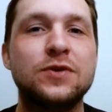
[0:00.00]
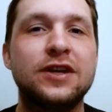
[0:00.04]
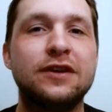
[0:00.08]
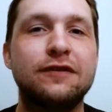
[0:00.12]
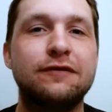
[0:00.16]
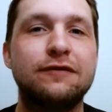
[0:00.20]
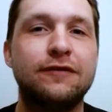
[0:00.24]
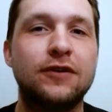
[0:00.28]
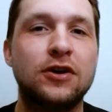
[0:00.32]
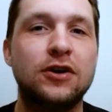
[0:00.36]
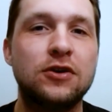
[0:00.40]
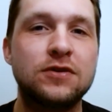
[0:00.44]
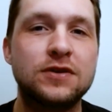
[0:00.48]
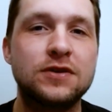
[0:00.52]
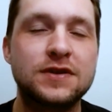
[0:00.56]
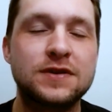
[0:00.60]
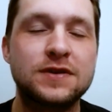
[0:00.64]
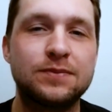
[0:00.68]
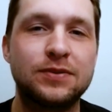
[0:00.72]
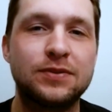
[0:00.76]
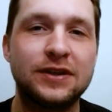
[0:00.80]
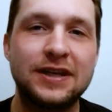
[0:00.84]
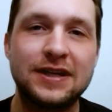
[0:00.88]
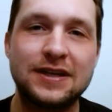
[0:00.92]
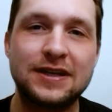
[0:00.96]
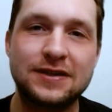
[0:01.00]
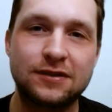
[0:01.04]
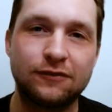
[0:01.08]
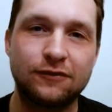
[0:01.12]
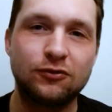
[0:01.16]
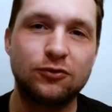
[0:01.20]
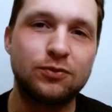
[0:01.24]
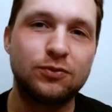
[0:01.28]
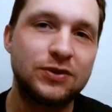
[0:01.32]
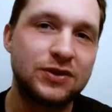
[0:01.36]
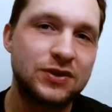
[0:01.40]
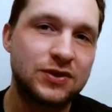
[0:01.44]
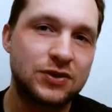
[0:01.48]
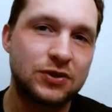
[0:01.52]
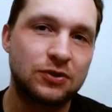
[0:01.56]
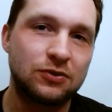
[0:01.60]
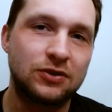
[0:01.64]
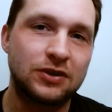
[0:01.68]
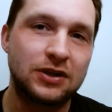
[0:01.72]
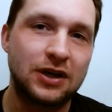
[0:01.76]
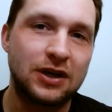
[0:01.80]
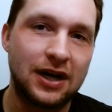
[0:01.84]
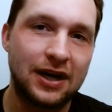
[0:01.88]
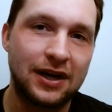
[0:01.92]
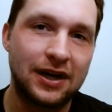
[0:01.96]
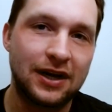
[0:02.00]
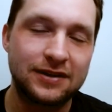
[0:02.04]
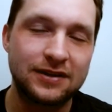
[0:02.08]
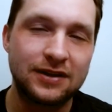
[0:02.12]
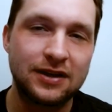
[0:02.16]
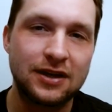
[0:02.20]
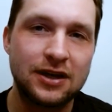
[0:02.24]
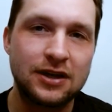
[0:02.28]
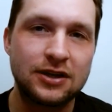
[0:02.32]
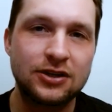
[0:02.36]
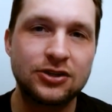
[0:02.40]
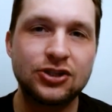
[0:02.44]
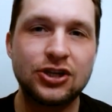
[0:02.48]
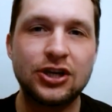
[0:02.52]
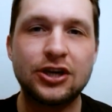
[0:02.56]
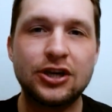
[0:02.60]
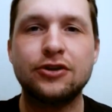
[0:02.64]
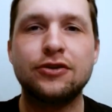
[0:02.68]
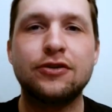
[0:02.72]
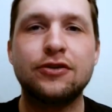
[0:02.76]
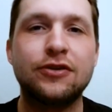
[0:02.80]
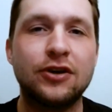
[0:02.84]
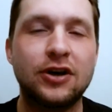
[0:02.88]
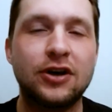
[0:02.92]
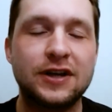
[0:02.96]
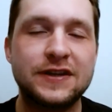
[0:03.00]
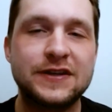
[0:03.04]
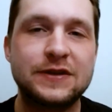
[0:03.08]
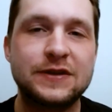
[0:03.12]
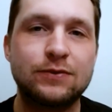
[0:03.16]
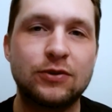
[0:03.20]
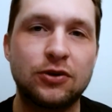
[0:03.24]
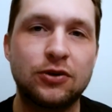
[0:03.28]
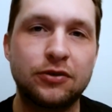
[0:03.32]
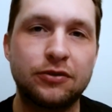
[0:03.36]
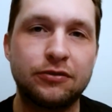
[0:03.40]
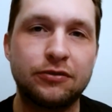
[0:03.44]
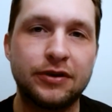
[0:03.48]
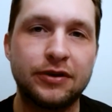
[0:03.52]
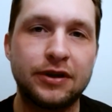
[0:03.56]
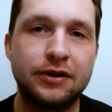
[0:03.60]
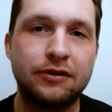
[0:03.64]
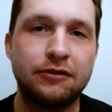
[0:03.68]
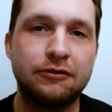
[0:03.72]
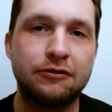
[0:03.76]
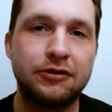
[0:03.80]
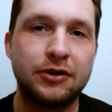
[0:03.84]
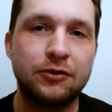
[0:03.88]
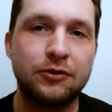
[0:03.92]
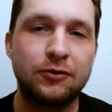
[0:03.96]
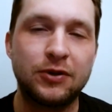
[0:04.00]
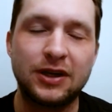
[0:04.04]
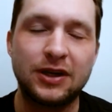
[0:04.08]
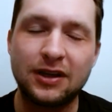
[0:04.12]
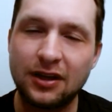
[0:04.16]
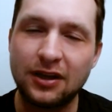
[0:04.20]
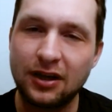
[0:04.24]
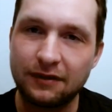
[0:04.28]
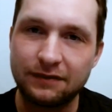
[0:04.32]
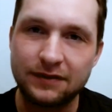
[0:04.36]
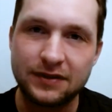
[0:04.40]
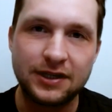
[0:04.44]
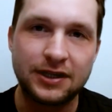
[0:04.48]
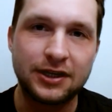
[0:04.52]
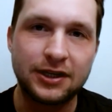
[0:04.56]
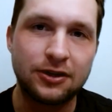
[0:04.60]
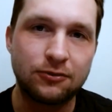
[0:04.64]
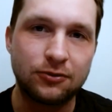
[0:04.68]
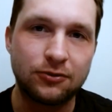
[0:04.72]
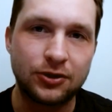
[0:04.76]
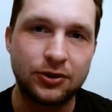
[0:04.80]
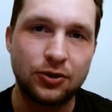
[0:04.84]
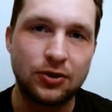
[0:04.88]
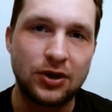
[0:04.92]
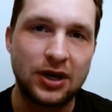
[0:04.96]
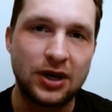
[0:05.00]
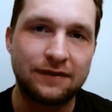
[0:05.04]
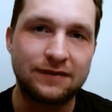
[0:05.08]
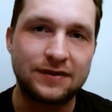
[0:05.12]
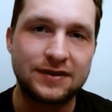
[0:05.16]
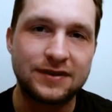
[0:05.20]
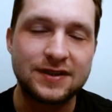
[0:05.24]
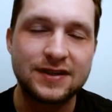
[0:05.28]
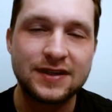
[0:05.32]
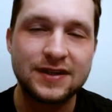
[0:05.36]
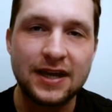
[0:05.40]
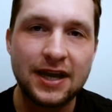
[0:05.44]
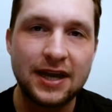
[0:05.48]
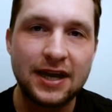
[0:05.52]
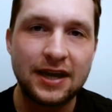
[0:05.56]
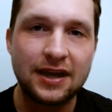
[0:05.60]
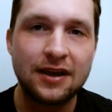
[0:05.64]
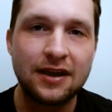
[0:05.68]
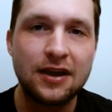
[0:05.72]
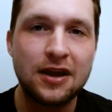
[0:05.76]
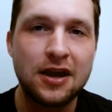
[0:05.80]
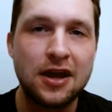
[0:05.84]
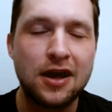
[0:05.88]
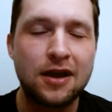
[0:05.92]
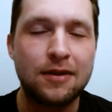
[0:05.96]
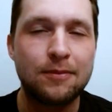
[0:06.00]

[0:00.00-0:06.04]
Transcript: week, folks. Please, if you'd be so kind, share your thoughts about Creed 3. We'd love to hear what you have to say.